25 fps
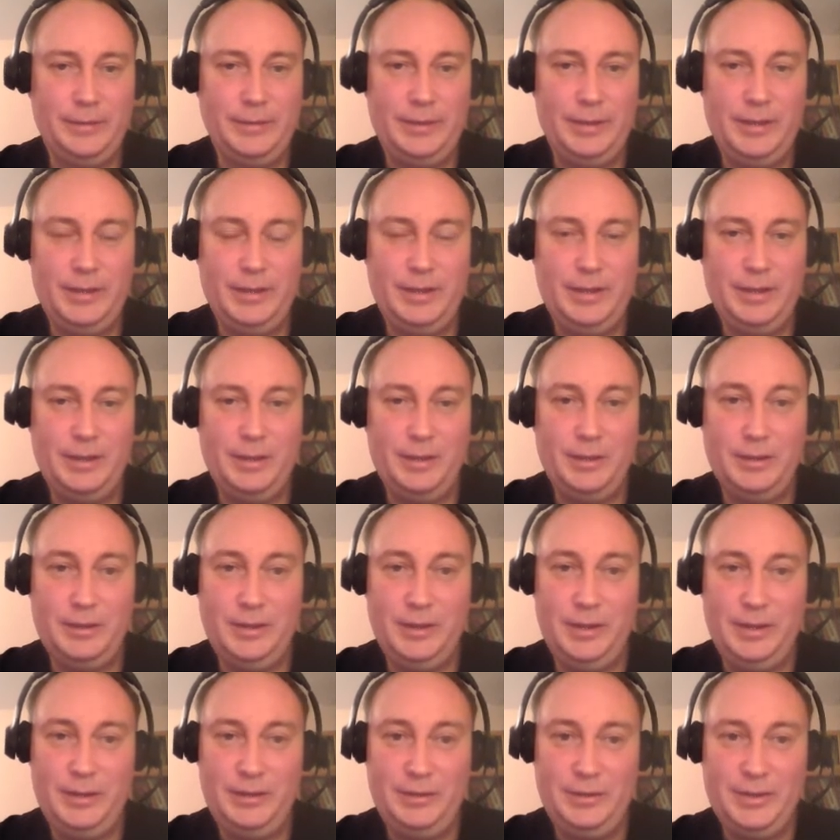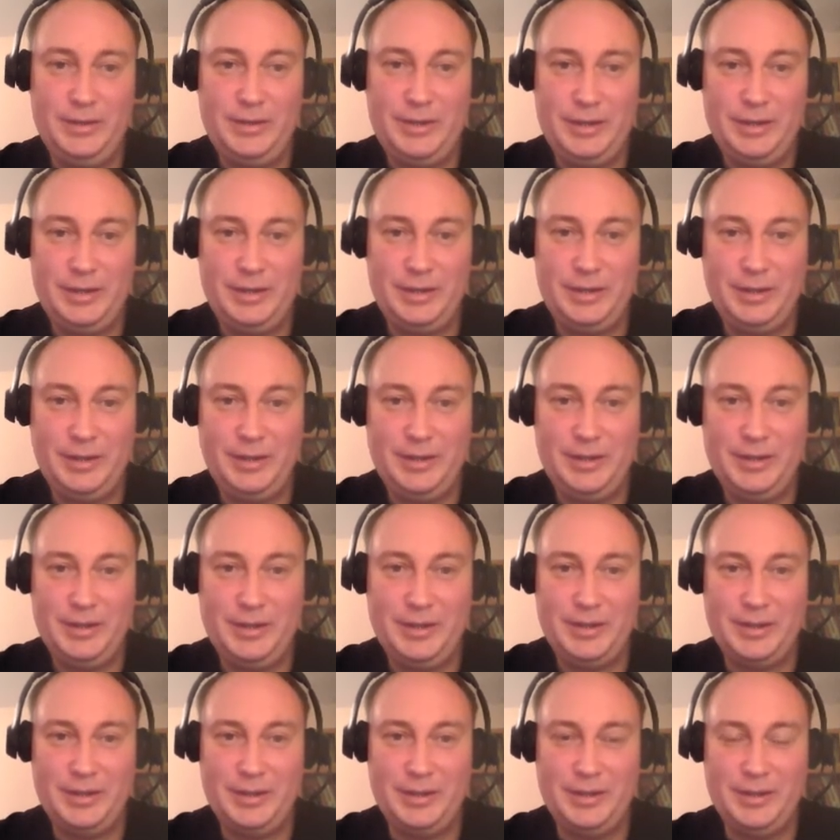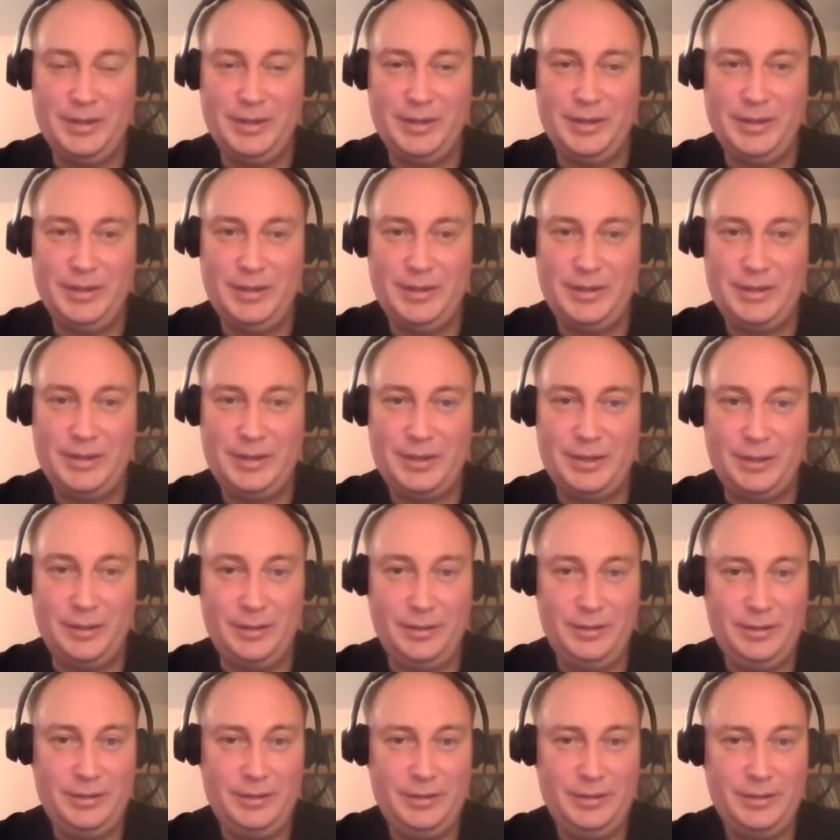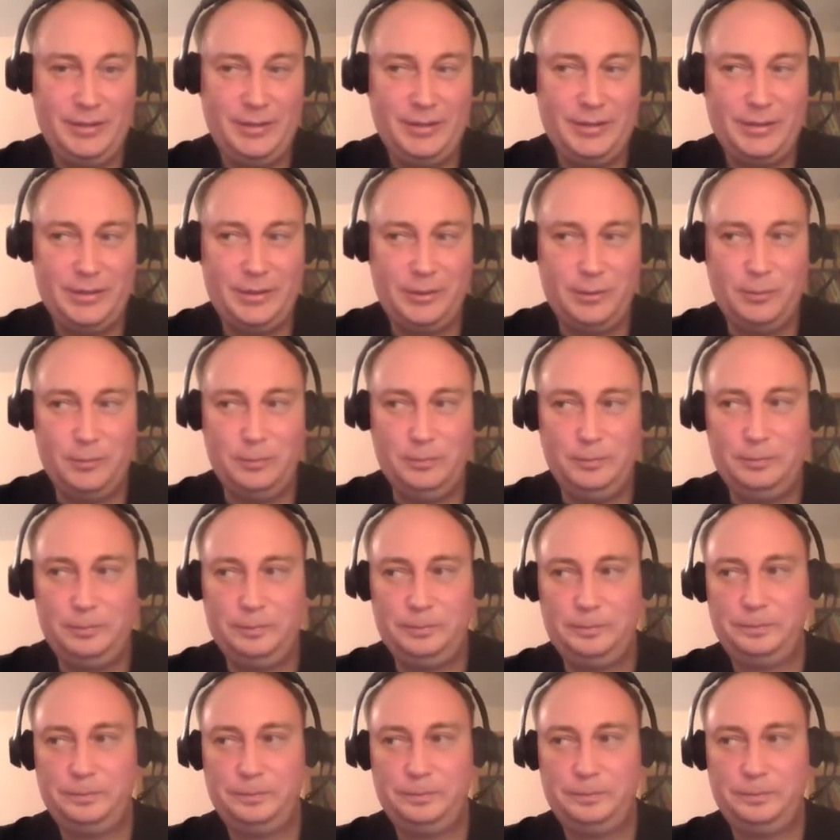the interesting is color. So